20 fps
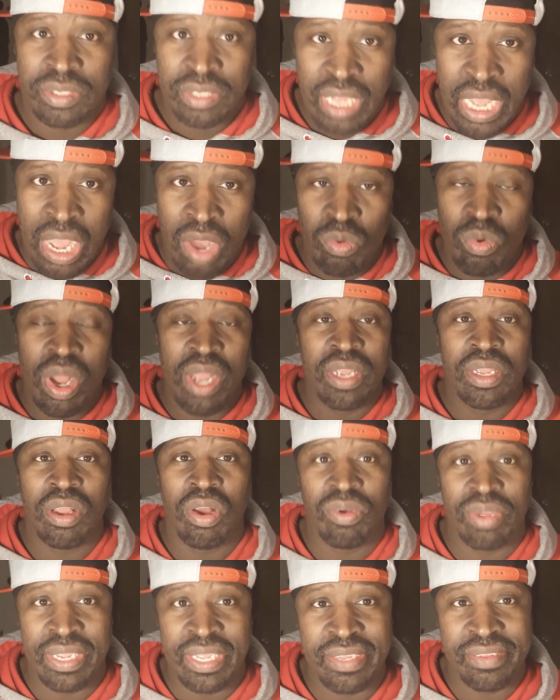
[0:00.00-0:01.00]
I wasn't
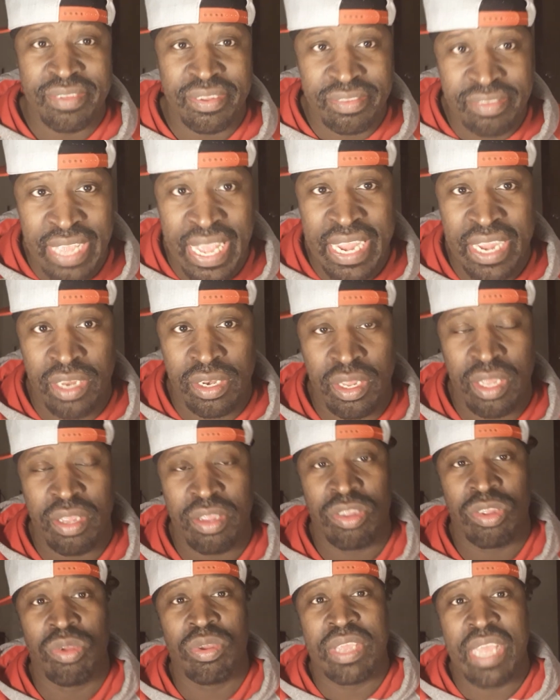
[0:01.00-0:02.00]
going to entertain it.
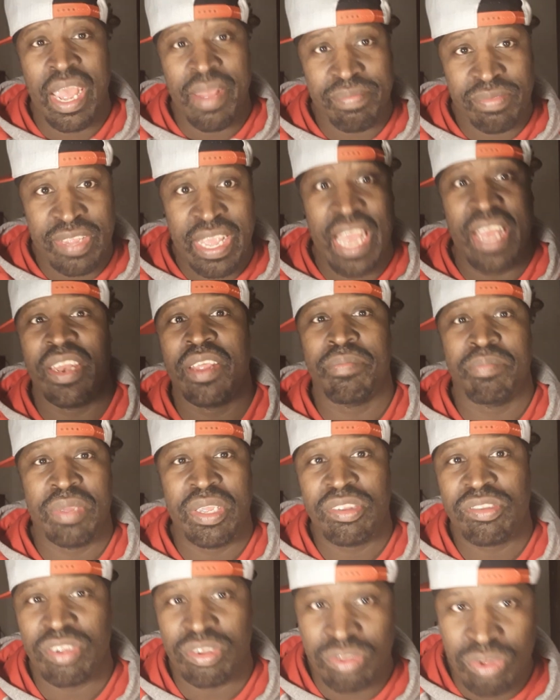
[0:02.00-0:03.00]
You kept telling
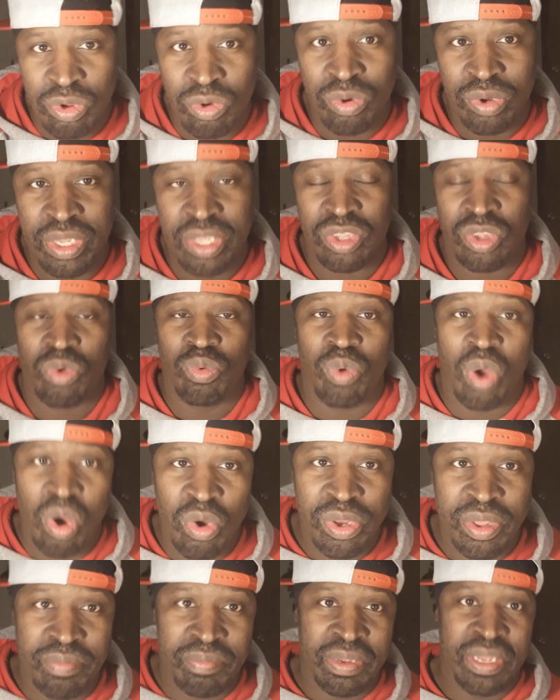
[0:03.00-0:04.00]
me to do it. You
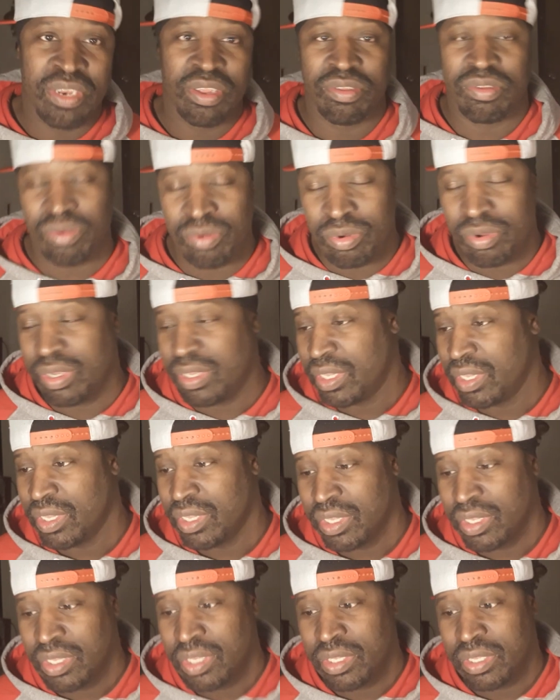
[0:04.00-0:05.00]
wanted me to do
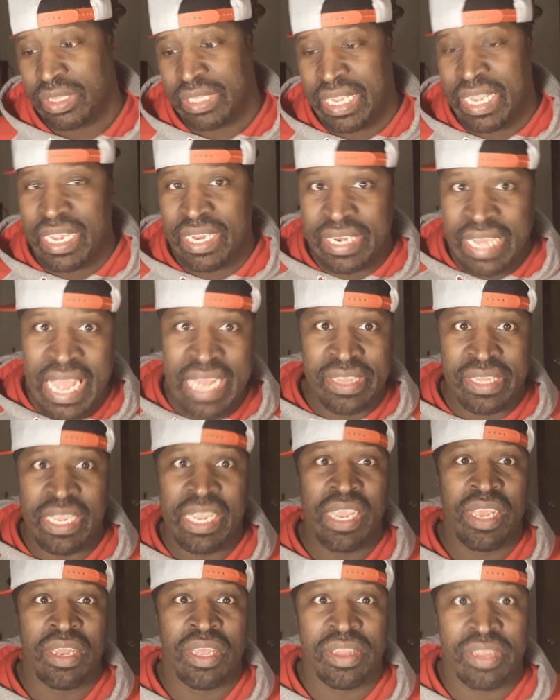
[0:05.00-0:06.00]
it. Then I
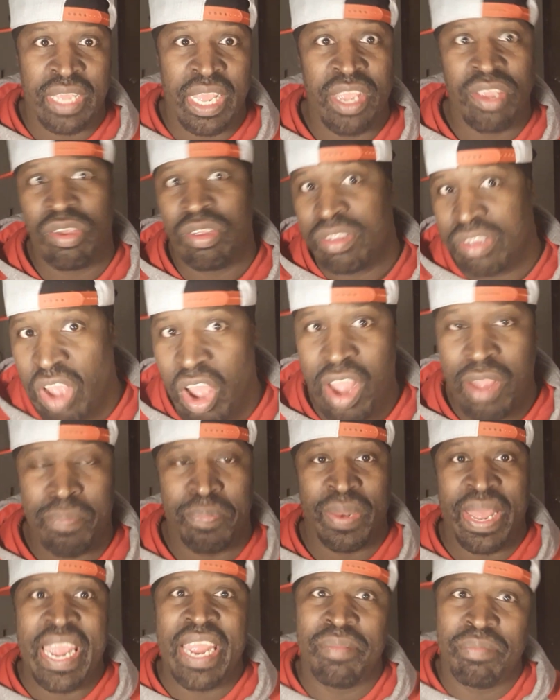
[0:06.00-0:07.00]
did it. Then you start
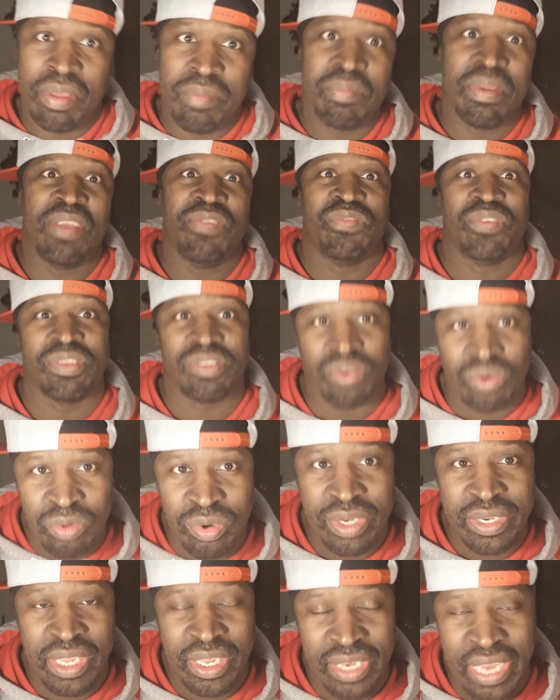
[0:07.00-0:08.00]
blaming me for
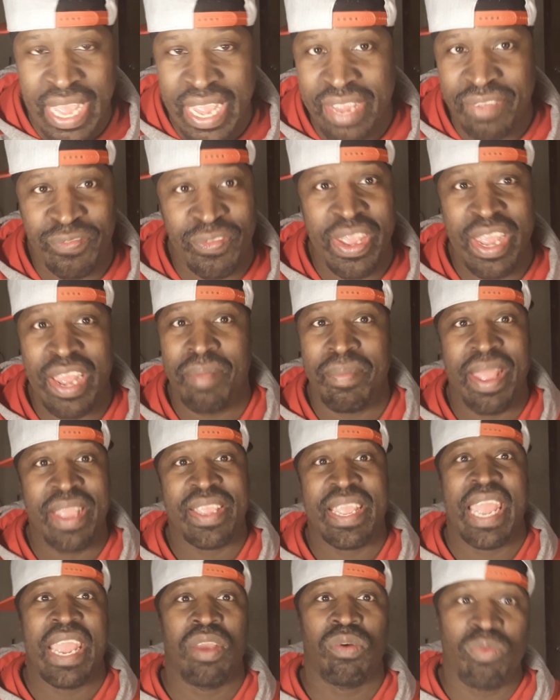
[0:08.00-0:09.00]
doing it. Like, fam, I
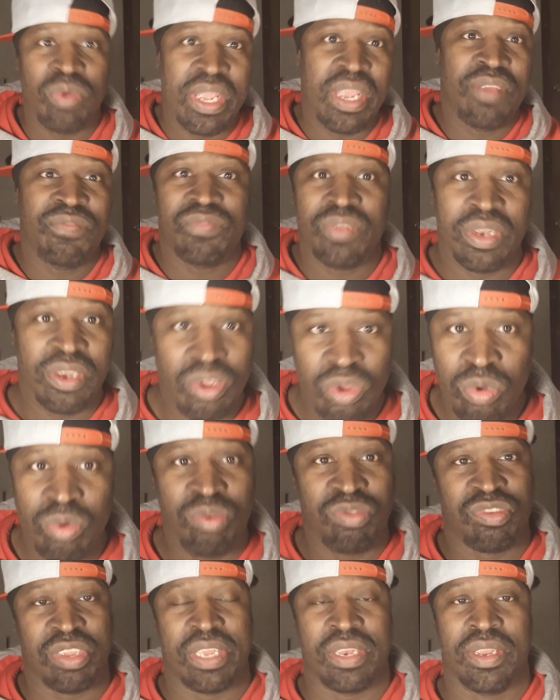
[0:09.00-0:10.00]
can't win for
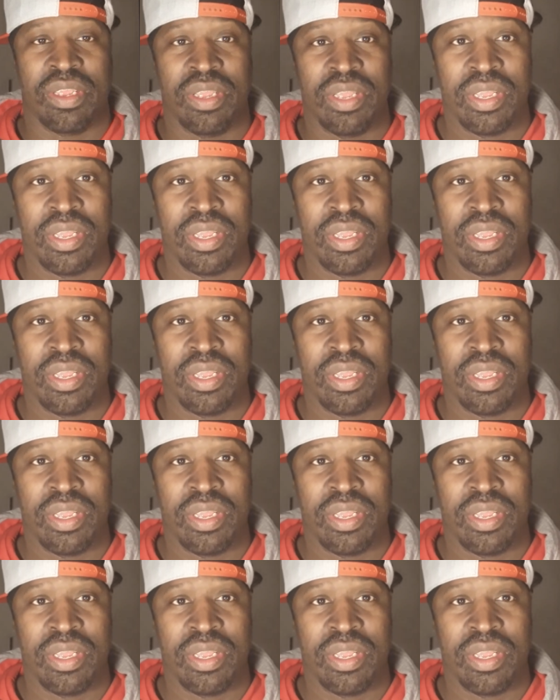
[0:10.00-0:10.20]
losing.